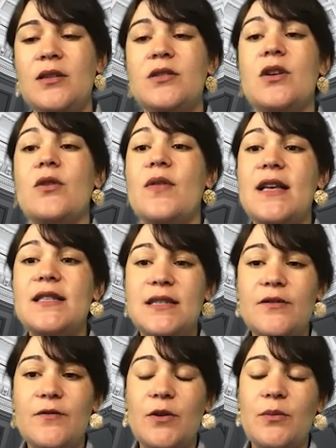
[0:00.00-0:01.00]
So that's
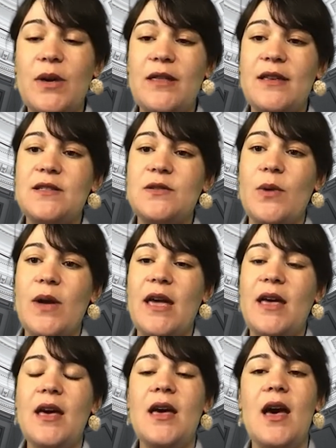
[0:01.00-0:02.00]
it for me this
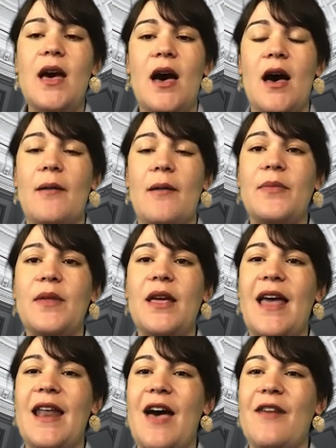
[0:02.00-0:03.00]
week,
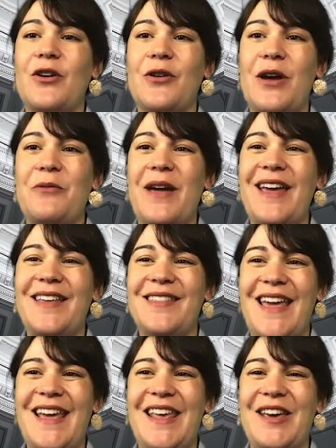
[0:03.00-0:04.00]
and have a great week.
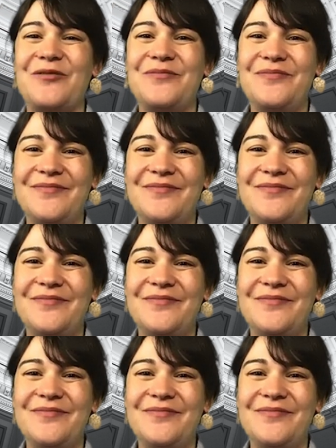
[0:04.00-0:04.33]
Thank you.